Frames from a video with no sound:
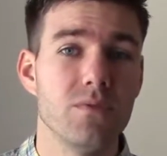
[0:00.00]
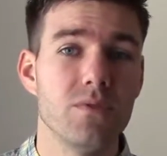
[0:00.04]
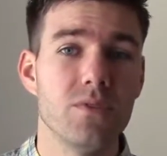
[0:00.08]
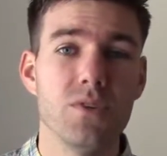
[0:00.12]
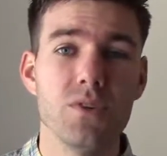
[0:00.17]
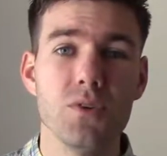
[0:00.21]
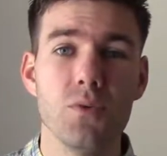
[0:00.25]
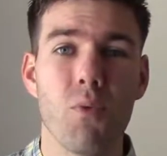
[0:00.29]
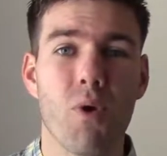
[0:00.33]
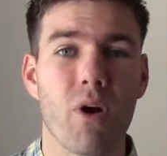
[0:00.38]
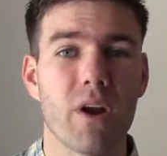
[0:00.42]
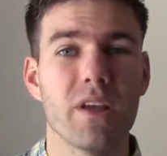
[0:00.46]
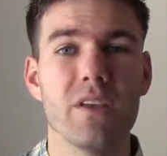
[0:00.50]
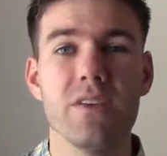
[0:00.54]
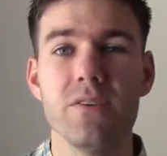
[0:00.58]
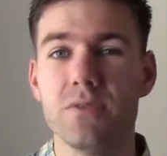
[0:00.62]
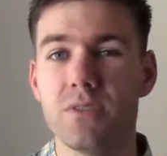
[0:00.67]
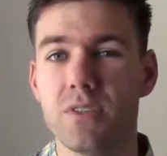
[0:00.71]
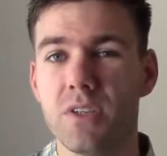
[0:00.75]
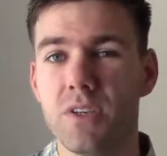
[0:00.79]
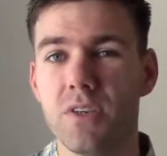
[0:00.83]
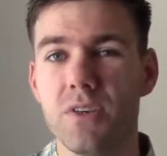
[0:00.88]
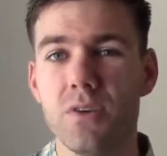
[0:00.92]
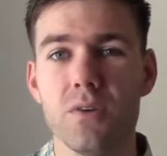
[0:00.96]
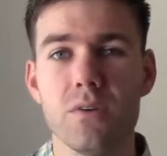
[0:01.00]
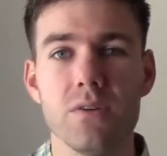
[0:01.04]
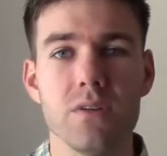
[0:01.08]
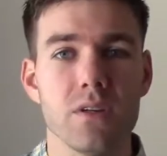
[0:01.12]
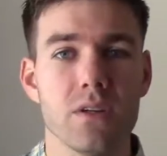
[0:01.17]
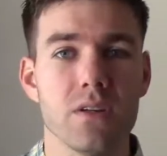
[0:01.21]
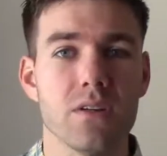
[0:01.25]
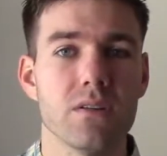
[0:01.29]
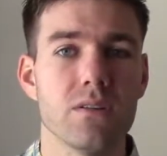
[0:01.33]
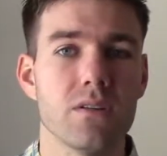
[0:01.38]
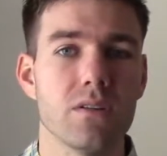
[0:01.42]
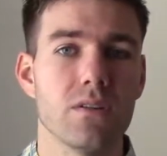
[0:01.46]
Do you want to use the
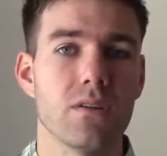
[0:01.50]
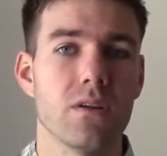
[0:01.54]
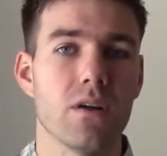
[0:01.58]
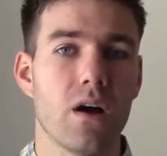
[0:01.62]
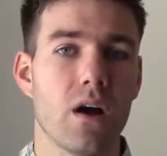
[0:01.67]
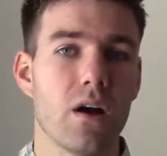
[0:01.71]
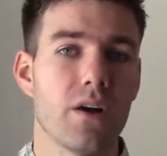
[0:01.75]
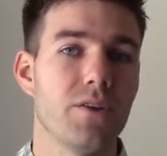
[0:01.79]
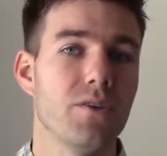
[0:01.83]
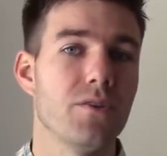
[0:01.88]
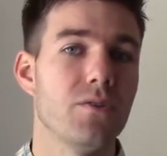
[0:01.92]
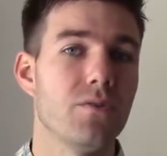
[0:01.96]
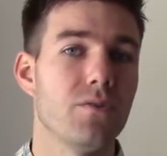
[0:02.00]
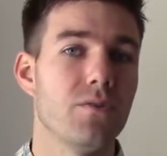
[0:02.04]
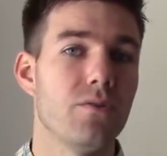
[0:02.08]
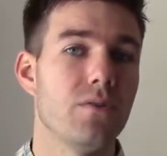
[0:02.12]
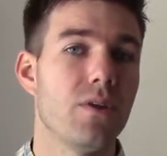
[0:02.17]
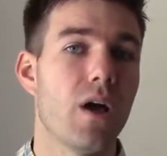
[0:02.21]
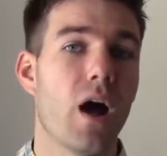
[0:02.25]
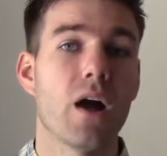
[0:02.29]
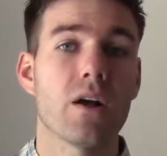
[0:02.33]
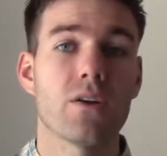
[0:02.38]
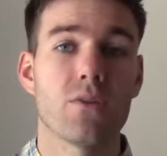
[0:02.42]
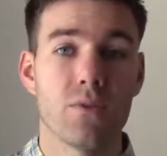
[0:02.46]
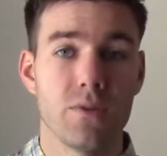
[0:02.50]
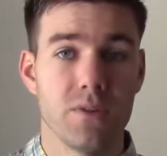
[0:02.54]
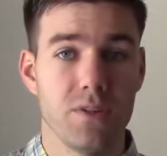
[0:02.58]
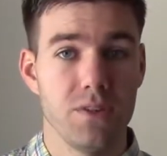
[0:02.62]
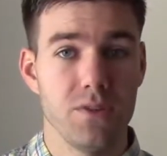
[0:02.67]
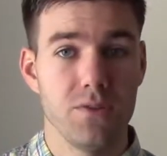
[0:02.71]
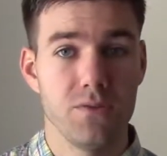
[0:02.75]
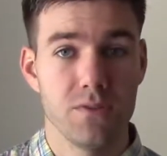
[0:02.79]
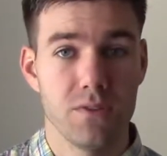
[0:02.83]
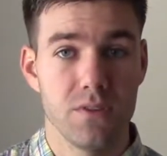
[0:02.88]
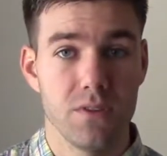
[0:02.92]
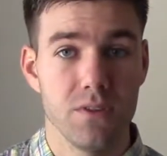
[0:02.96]
union? Are you not going
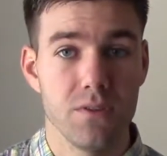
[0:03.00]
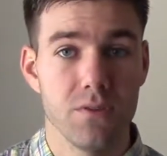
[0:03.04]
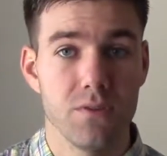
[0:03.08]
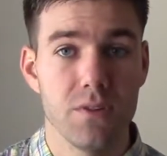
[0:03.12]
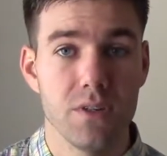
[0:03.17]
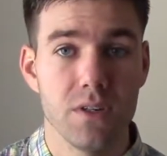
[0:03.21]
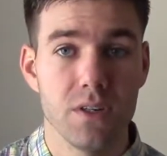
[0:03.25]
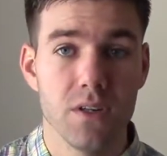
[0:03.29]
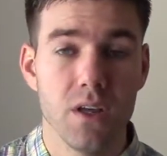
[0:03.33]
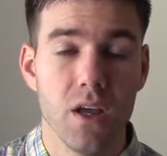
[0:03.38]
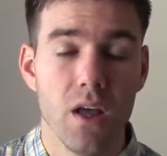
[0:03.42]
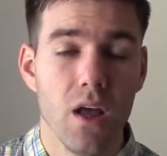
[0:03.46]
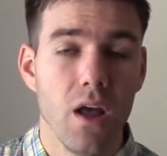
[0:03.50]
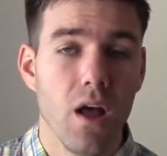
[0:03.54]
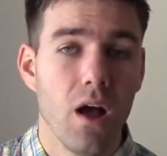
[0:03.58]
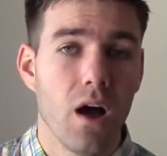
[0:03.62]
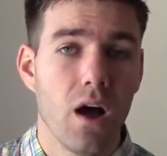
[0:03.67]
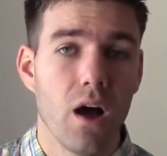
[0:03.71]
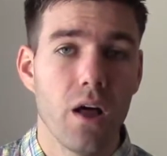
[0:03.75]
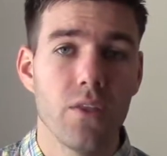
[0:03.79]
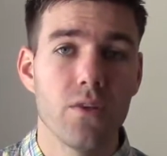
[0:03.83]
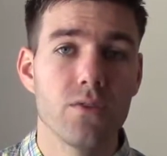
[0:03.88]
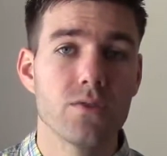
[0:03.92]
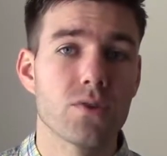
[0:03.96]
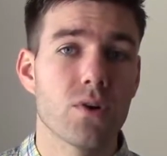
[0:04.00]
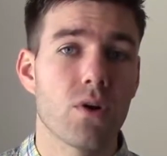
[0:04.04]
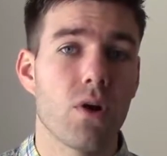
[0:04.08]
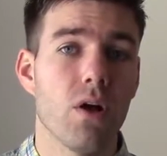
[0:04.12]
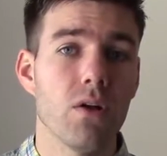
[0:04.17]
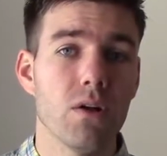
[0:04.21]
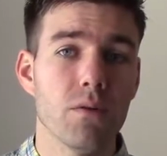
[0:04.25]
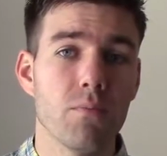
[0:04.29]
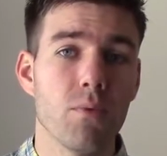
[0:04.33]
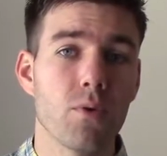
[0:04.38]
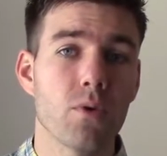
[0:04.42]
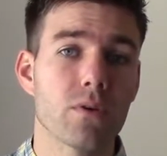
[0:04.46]
to use the union? Those are
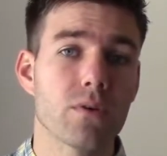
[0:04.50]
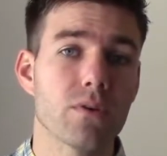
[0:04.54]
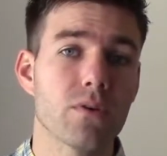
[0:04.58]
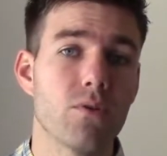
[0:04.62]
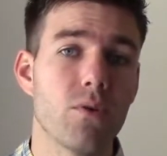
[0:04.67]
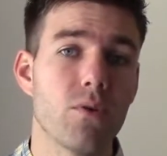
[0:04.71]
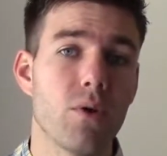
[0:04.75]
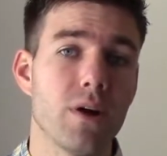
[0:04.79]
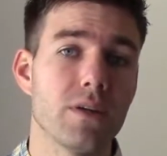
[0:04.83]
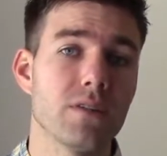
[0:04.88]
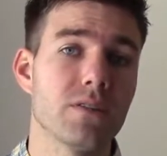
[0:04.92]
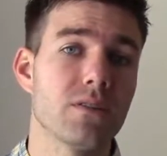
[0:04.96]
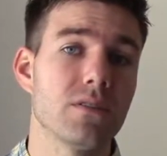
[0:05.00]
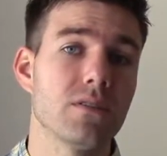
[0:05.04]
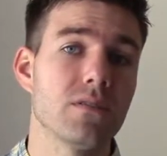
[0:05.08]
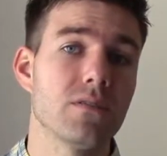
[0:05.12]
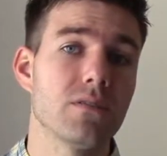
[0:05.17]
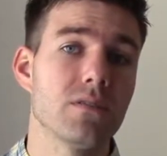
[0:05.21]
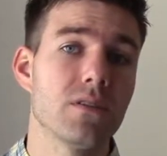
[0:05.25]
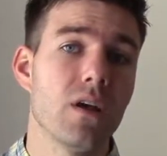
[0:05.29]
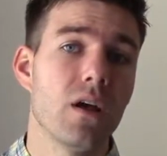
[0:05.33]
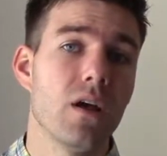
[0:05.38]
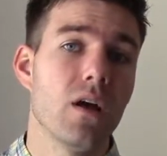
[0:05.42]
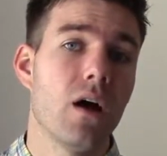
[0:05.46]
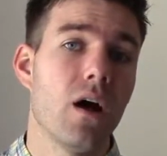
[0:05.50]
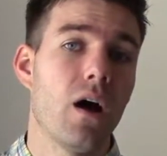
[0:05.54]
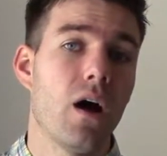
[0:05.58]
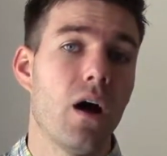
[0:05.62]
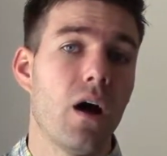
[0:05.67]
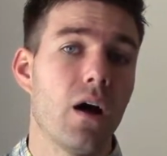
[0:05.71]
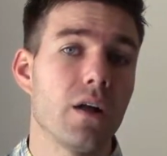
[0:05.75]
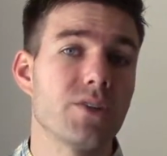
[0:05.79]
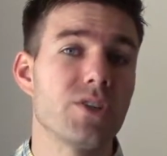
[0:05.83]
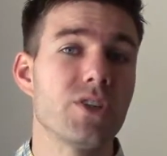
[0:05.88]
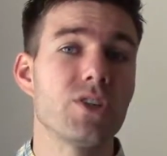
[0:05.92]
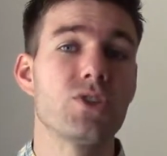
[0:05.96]
all important questions
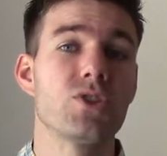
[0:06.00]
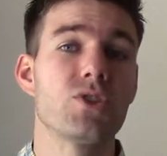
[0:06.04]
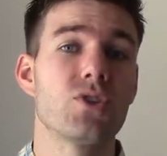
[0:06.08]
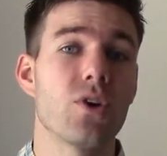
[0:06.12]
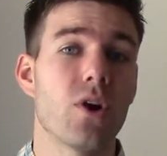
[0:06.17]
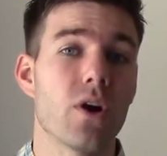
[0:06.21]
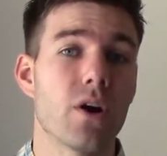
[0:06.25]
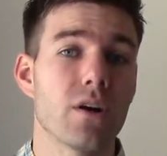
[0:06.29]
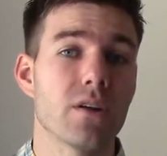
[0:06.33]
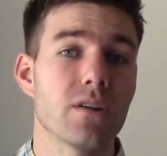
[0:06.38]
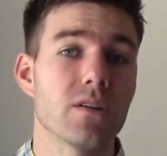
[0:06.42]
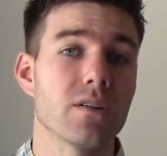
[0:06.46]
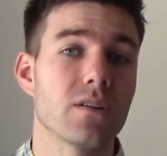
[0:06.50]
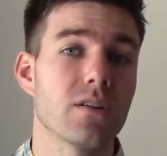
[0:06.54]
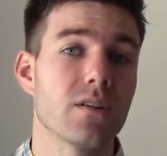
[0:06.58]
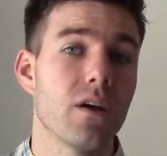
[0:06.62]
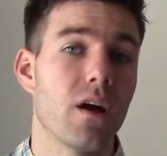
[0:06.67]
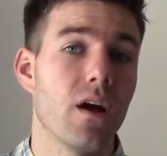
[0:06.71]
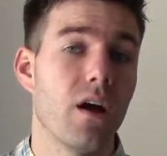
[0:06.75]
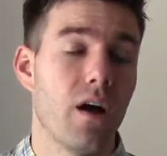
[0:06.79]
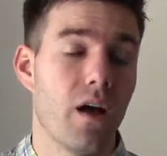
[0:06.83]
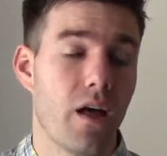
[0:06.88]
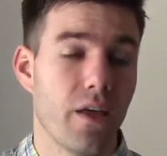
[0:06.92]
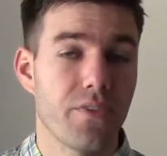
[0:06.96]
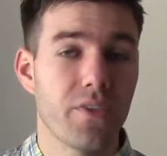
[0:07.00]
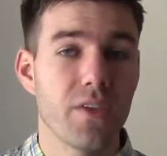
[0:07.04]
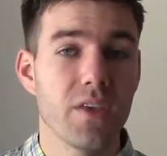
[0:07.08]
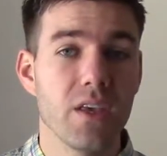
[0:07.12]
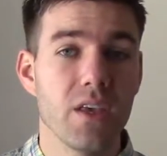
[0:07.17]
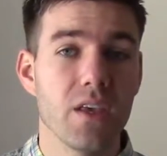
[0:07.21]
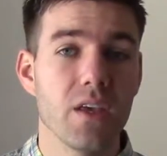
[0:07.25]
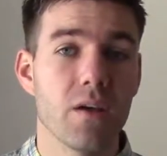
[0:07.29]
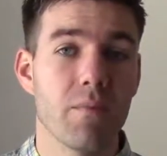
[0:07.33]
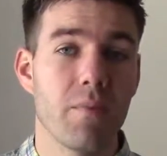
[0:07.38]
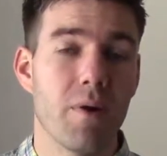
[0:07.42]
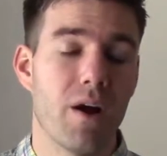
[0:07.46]
to start
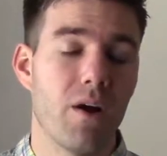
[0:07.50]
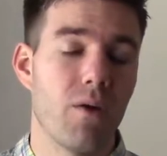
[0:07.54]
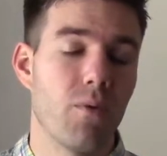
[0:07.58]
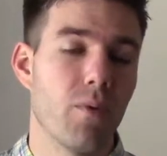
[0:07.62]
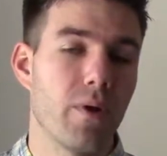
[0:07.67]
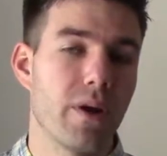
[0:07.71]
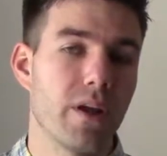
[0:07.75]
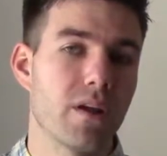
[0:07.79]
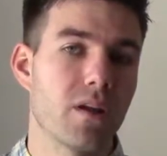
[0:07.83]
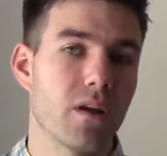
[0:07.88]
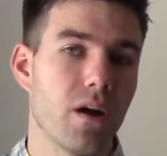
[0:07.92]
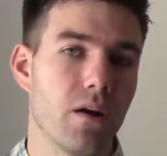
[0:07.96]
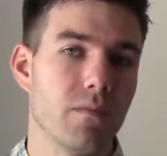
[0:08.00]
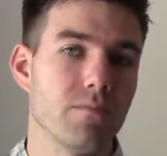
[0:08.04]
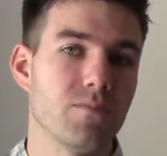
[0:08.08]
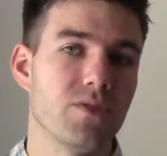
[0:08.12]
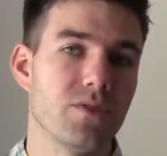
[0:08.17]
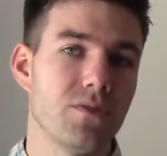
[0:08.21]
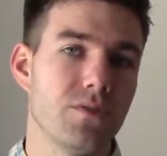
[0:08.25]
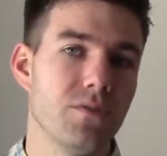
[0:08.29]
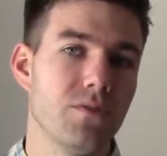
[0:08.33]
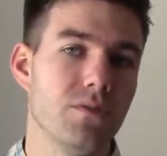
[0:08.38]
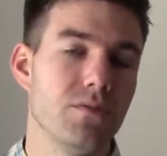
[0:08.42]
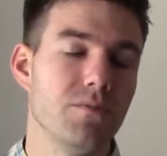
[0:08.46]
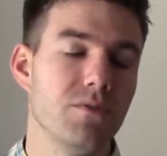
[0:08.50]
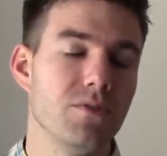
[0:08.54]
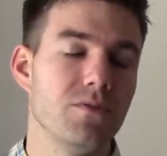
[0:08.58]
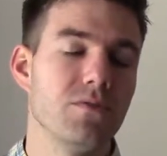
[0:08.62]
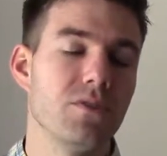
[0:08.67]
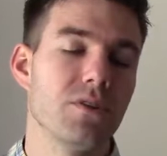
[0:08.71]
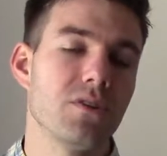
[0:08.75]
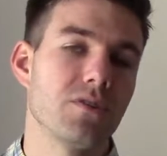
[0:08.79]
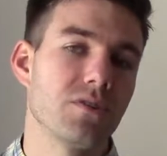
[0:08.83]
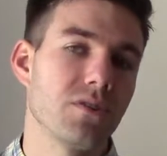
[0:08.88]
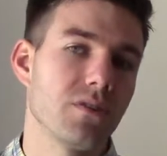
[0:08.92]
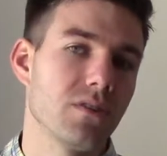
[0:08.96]
thinking about when it comes to
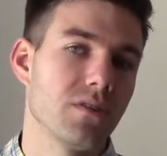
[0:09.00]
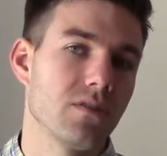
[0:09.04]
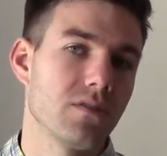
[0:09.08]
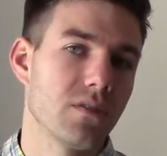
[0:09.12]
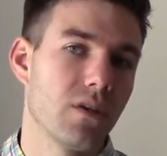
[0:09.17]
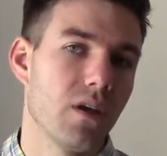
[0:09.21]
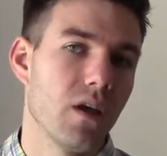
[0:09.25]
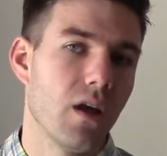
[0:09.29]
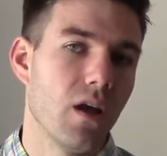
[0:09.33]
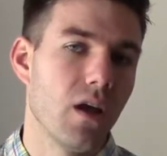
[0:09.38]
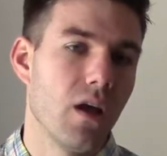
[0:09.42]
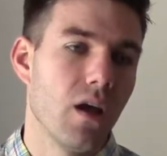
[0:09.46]
musicians.